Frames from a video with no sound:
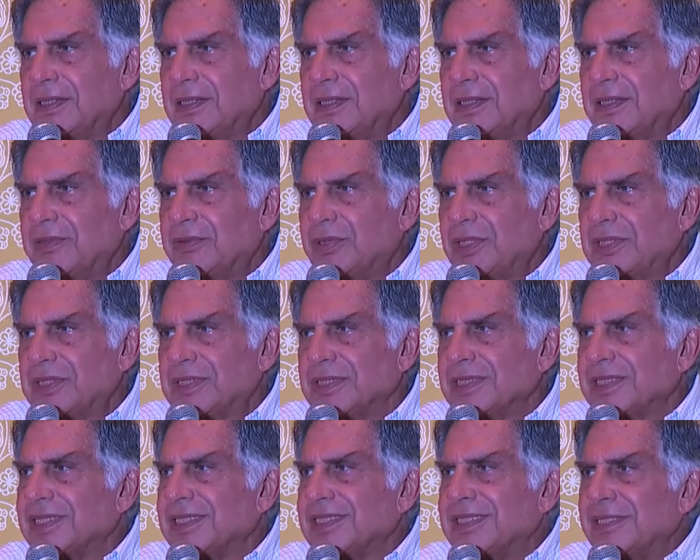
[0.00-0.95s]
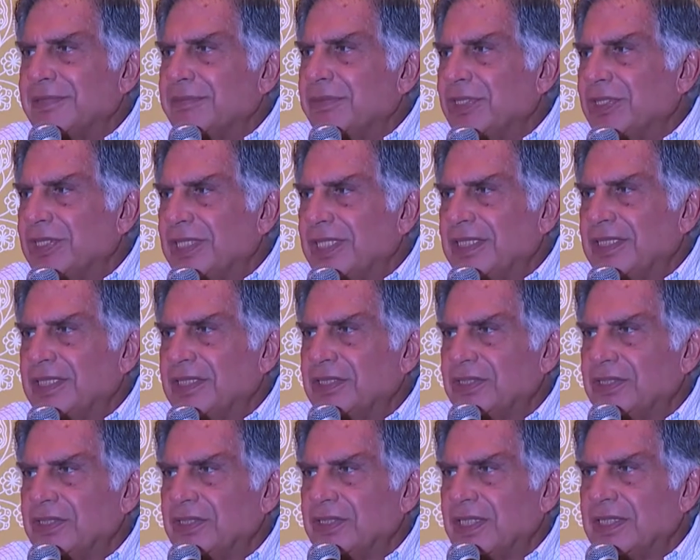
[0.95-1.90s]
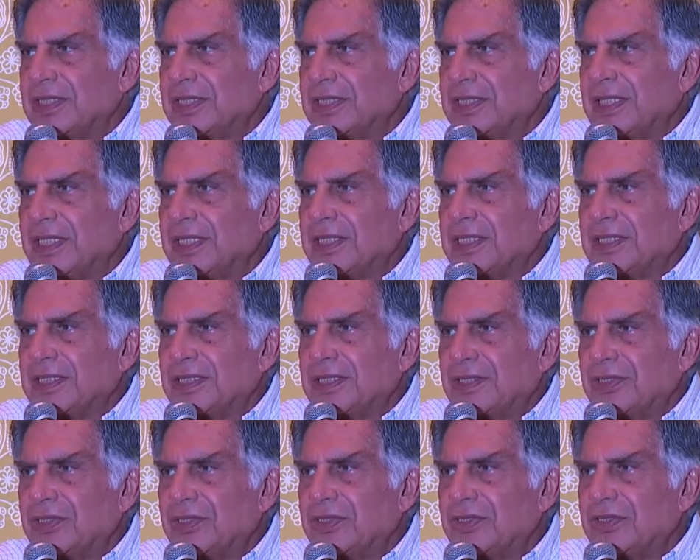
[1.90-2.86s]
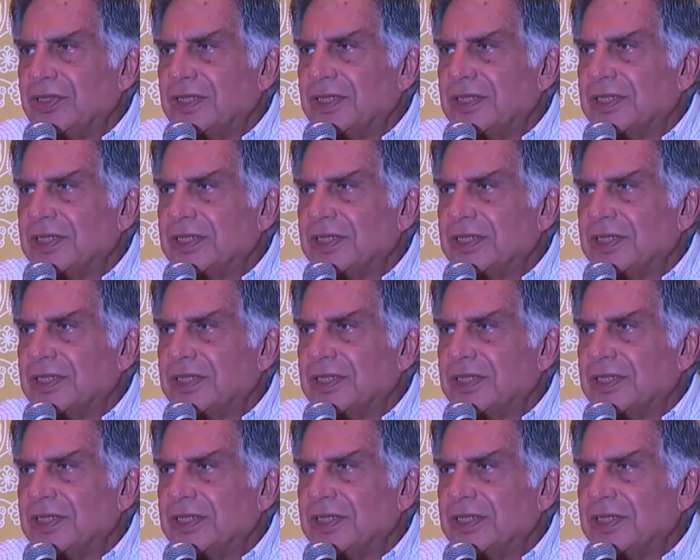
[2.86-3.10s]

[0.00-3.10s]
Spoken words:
There wasn't a simulator to undertake to do